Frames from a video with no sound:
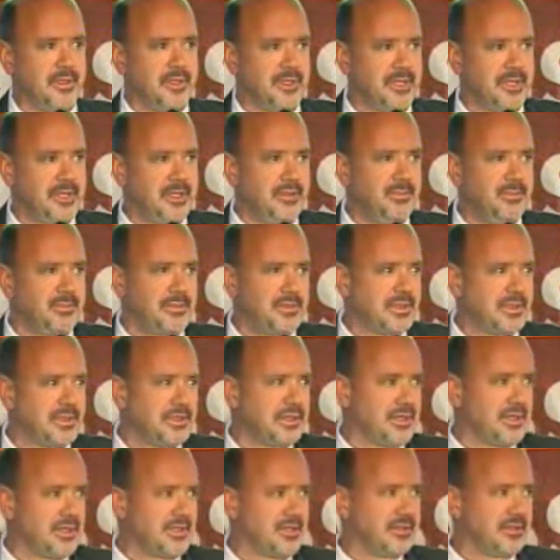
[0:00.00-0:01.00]
the teams
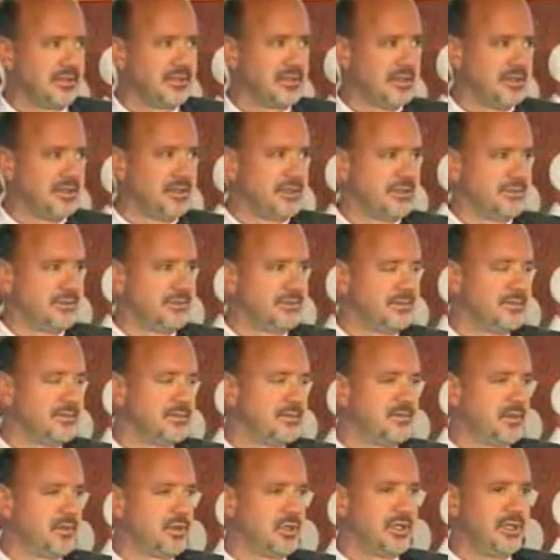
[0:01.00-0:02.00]
are
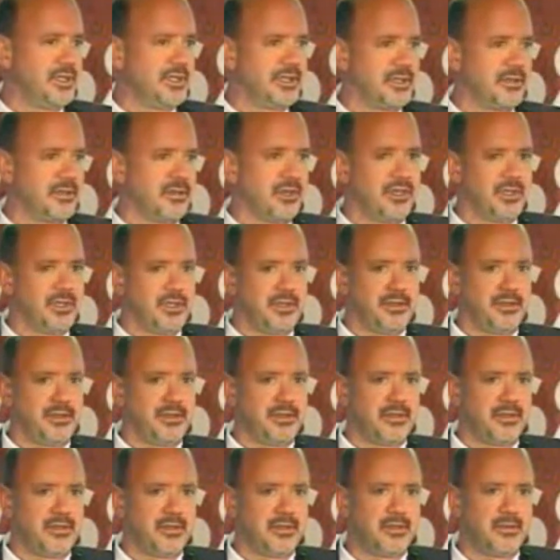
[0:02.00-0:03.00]
fully integrated
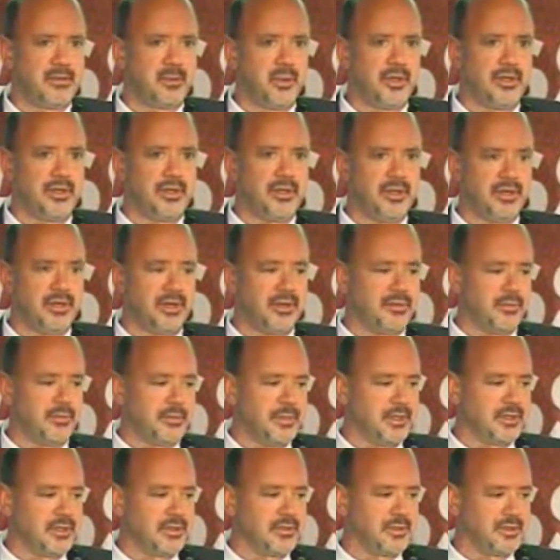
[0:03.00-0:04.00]
within the Arbor
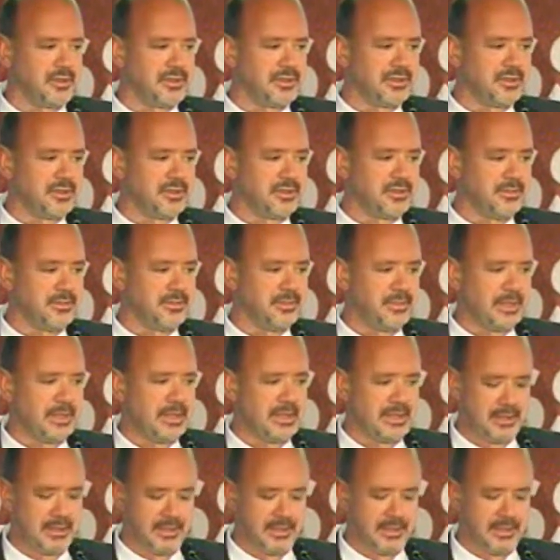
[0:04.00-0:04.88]
Meritor system.